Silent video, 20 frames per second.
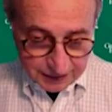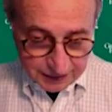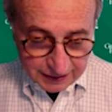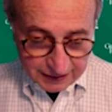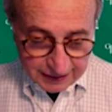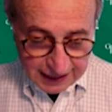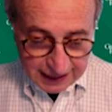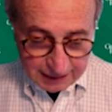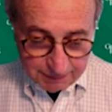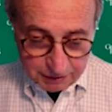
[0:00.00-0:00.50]

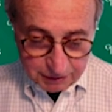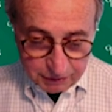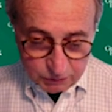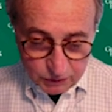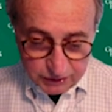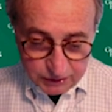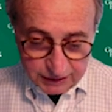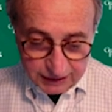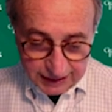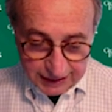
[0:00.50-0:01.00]
Capital
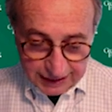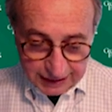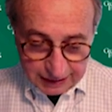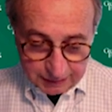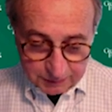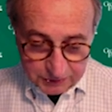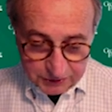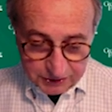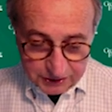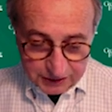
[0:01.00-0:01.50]
One
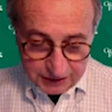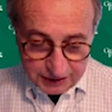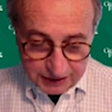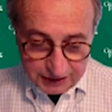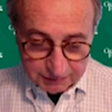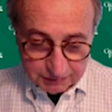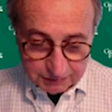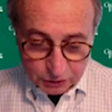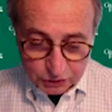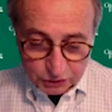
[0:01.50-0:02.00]
Labs
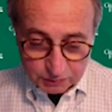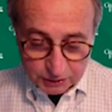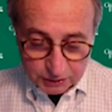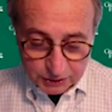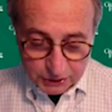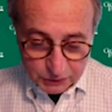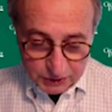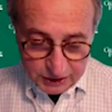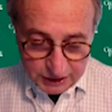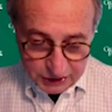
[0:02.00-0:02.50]
in multiple
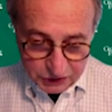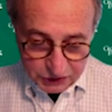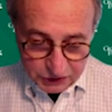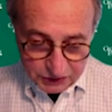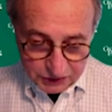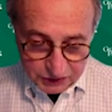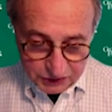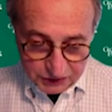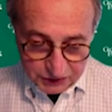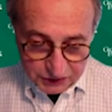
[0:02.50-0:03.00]

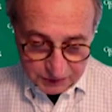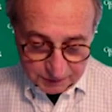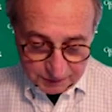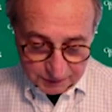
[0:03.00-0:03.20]
locations.